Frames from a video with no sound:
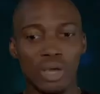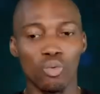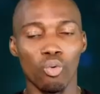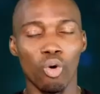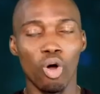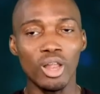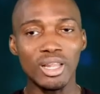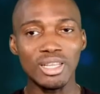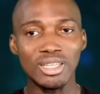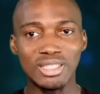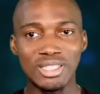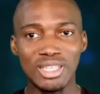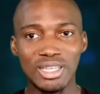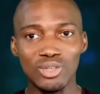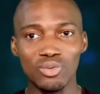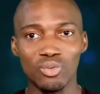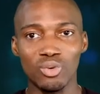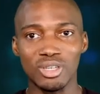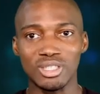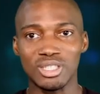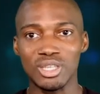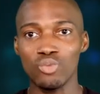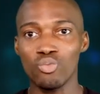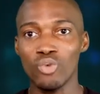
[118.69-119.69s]
All he did
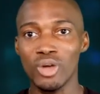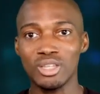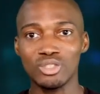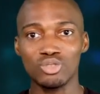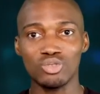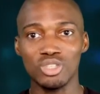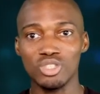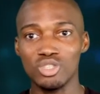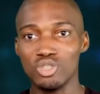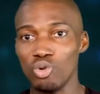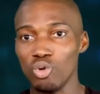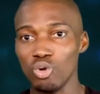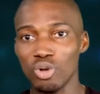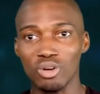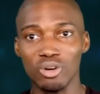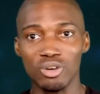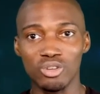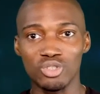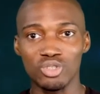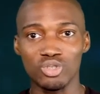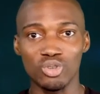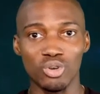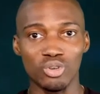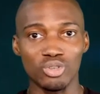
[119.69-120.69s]
was he went to his local
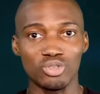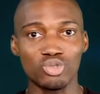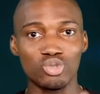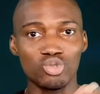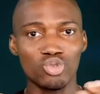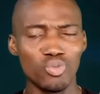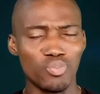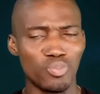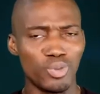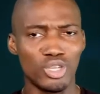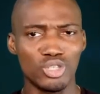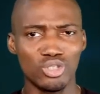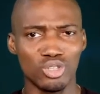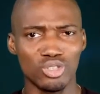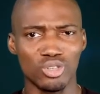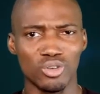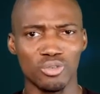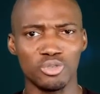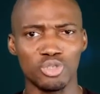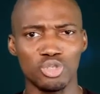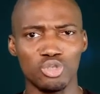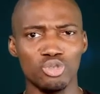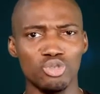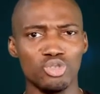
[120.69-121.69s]
stores, took pictures
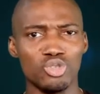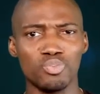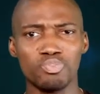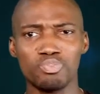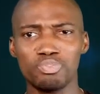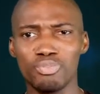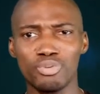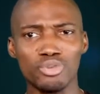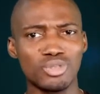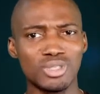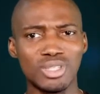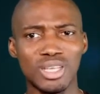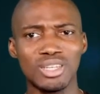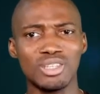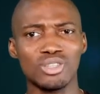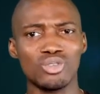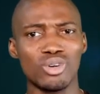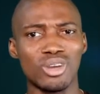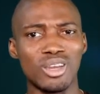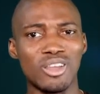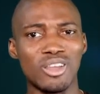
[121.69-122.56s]
of shoes, posted it on a